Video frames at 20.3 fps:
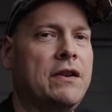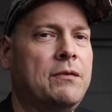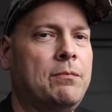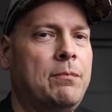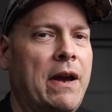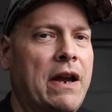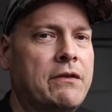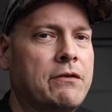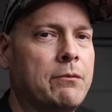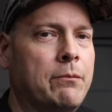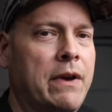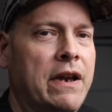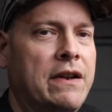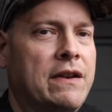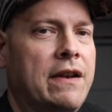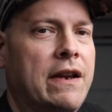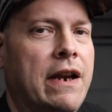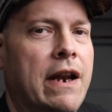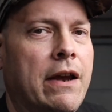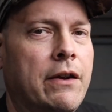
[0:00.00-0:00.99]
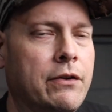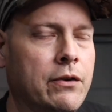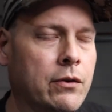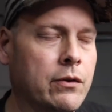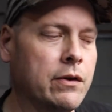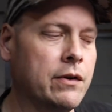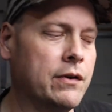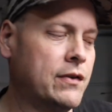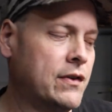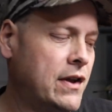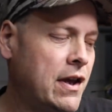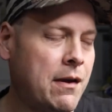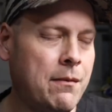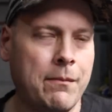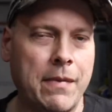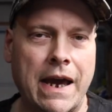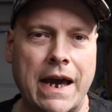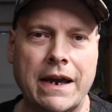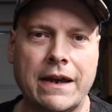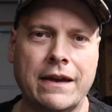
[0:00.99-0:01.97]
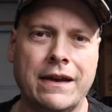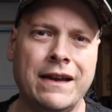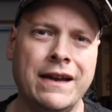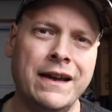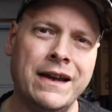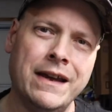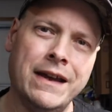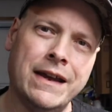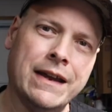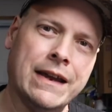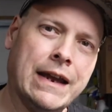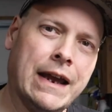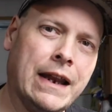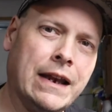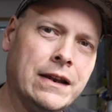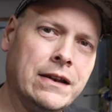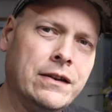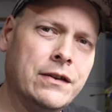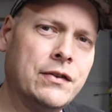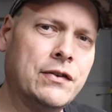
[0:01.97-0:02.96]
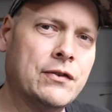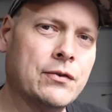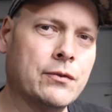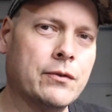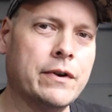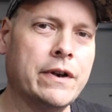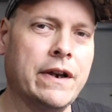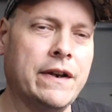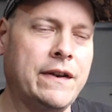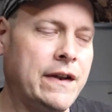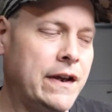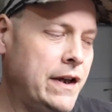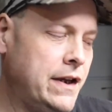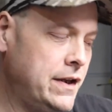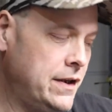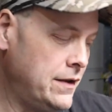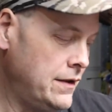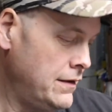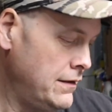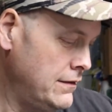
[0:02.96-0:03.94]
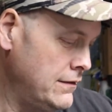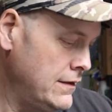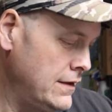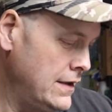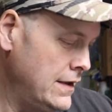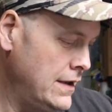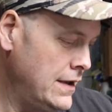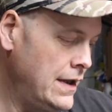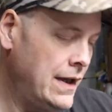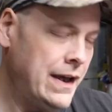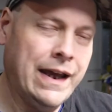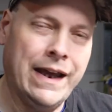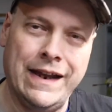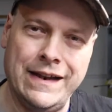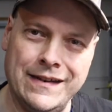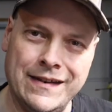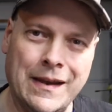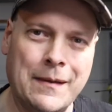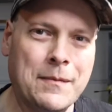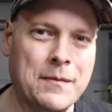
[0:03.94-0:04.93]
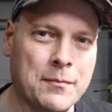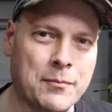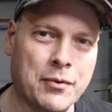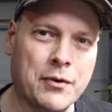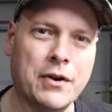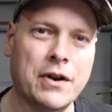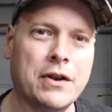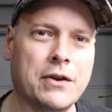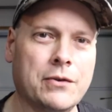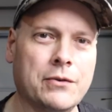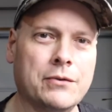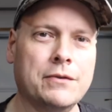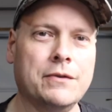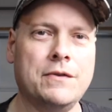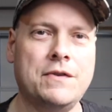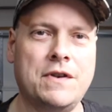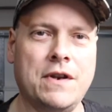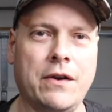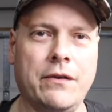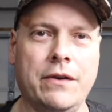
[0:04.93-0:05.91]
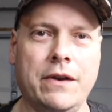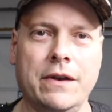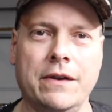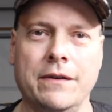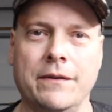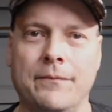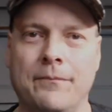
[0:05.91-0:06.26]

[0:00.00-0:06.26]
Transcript: It's Patrick Mid TN Outdoors. Come back. Got a little story to tell you and something pretty cool to show you.